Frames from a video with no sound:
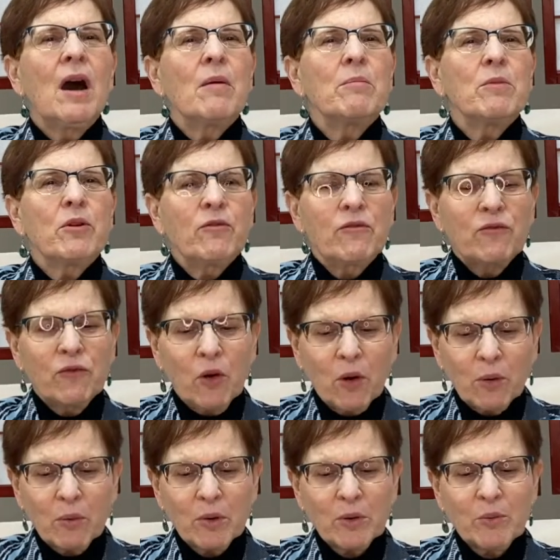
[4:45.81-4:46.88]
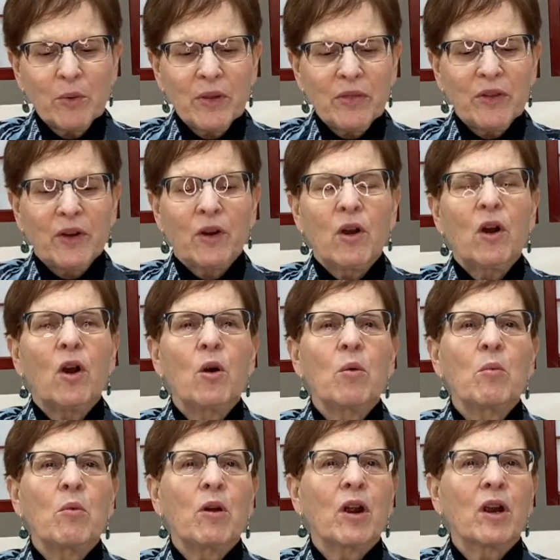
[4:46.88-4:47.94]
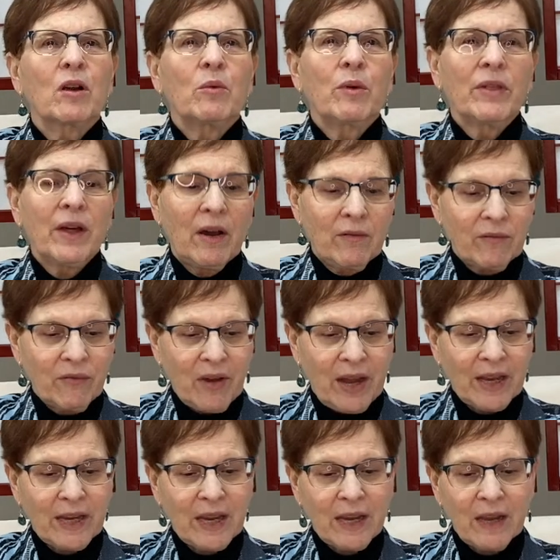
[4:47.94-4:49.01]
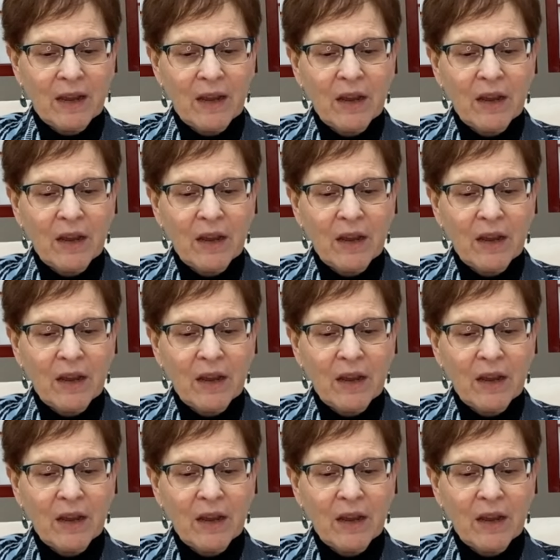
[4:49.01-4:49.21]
move forward with their homework without fighting,